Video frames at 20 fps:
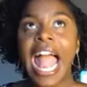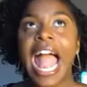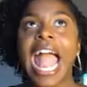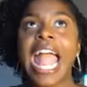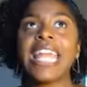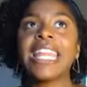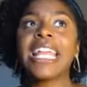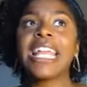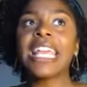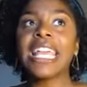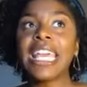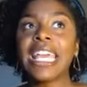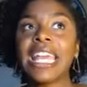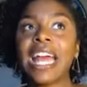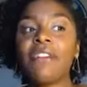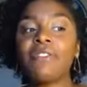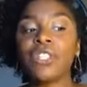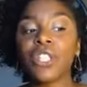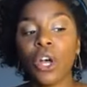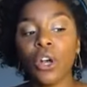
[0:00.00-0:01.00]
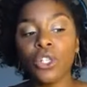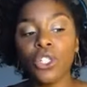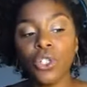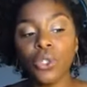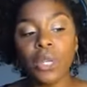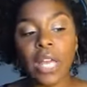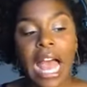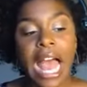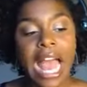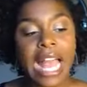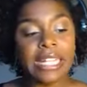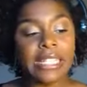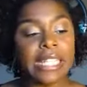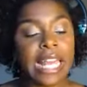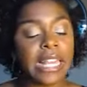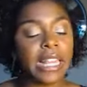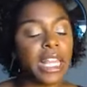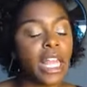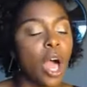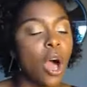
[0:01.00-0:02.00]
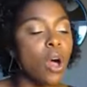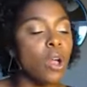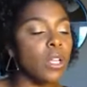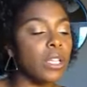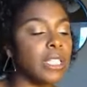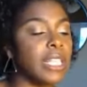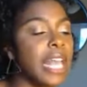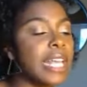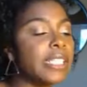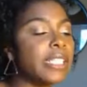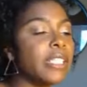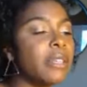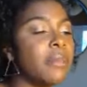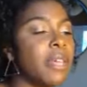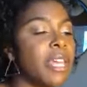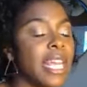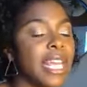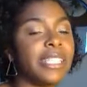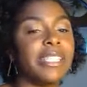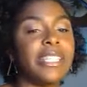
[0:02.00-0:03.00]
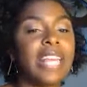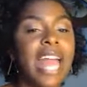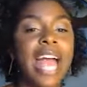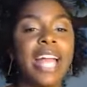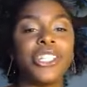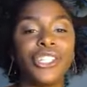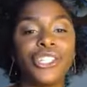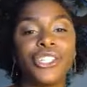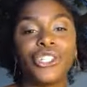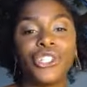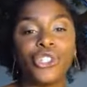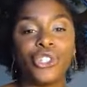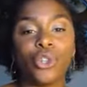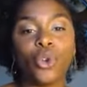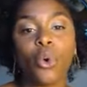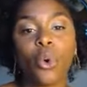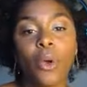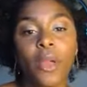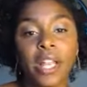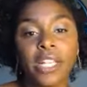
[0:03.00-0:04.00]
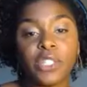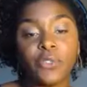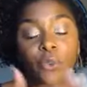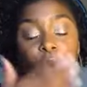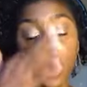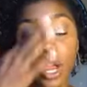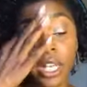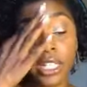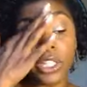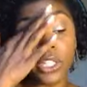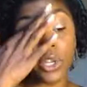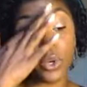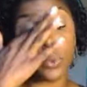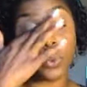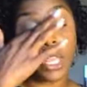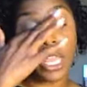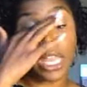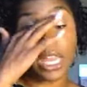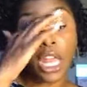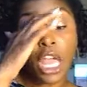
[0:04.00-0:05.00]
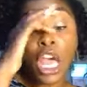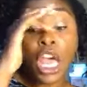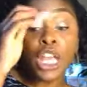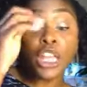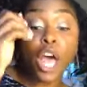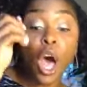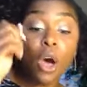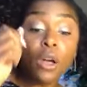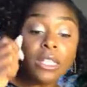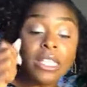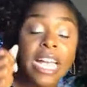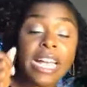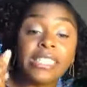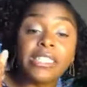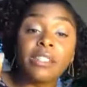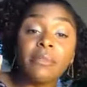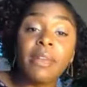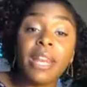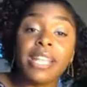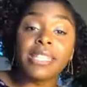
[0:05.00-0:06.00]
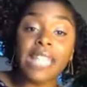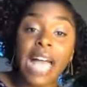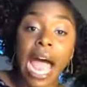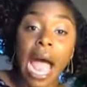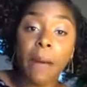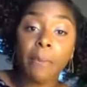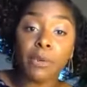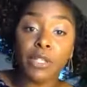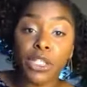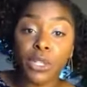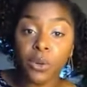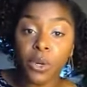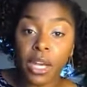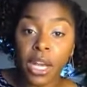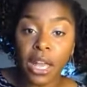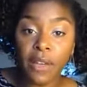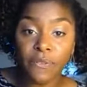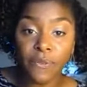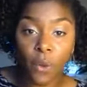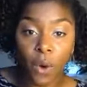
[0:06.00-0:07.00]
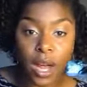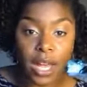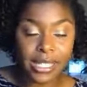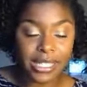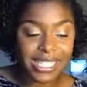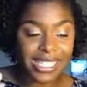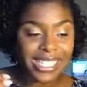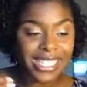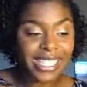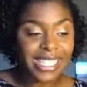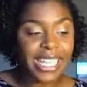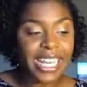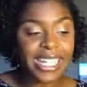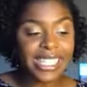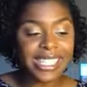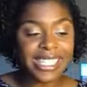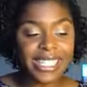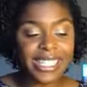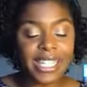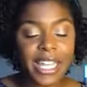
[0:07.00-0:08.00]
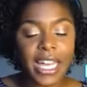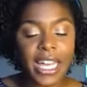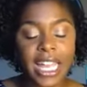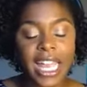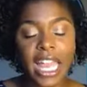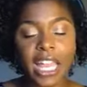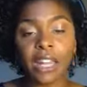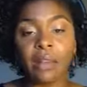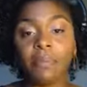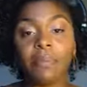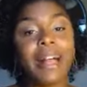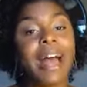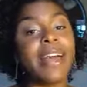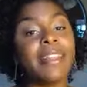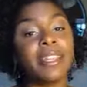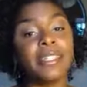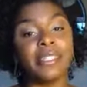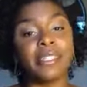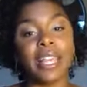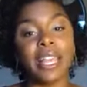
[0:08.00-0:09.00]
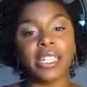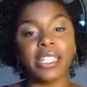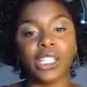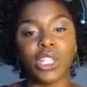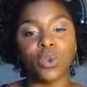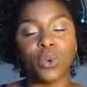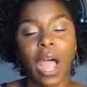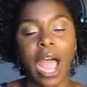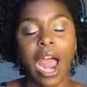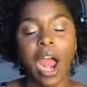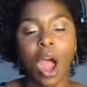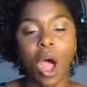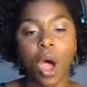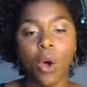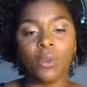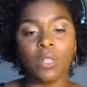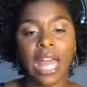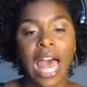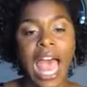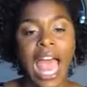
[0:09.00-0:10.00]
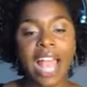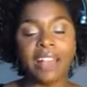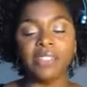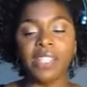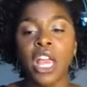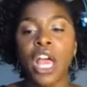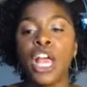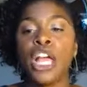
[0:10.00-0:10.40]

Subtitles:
And again, I've told you guys that the Old Testament is not just stories for us to read. The Old Testament is an opportunity for us to see, study, and apply these things to our own lives.